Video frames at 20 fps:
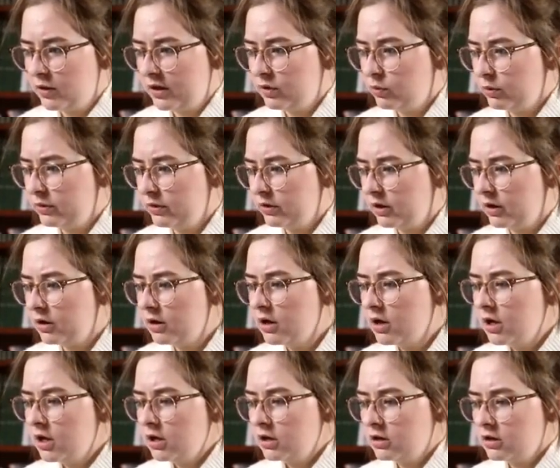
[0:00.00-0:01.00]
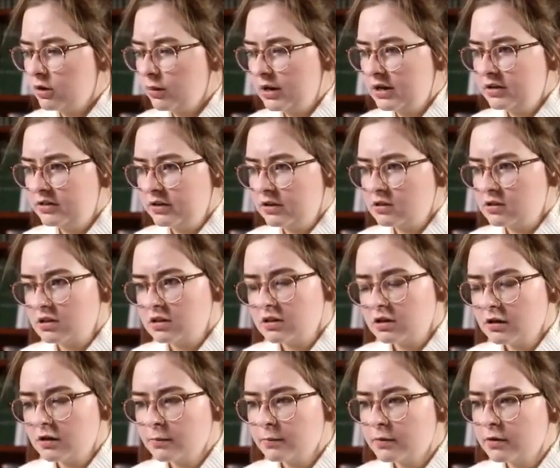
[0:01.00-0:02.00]
So like, were there, you know, anything in
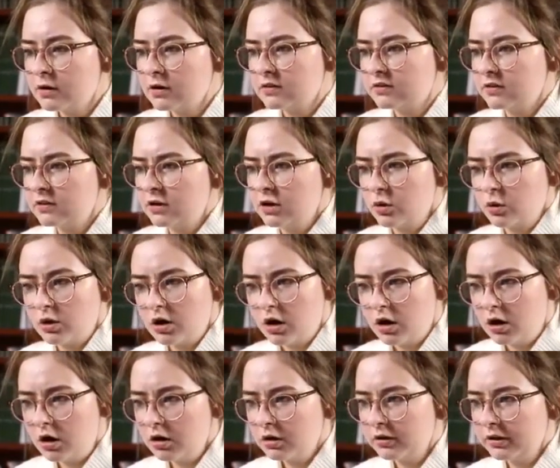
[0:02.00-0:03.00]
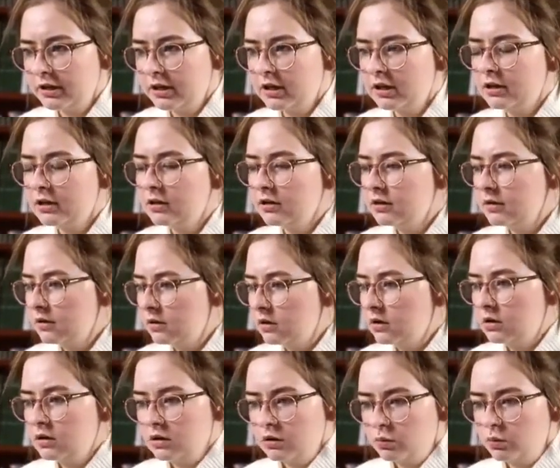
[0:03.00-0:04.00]
the yearbooks and the Ocali?
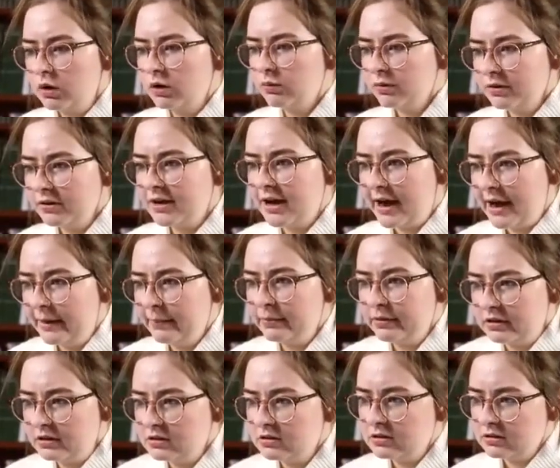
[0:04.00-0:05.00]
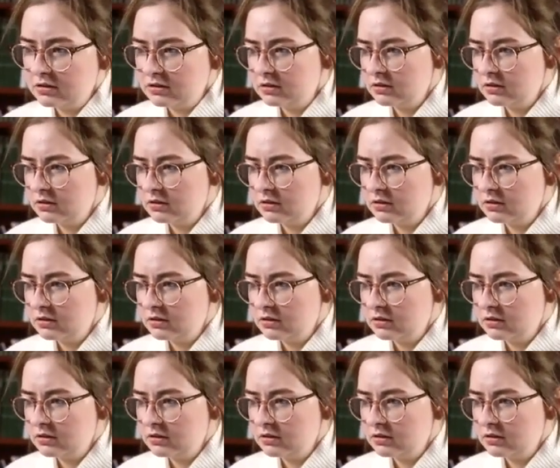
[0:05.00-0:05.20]
What really happened?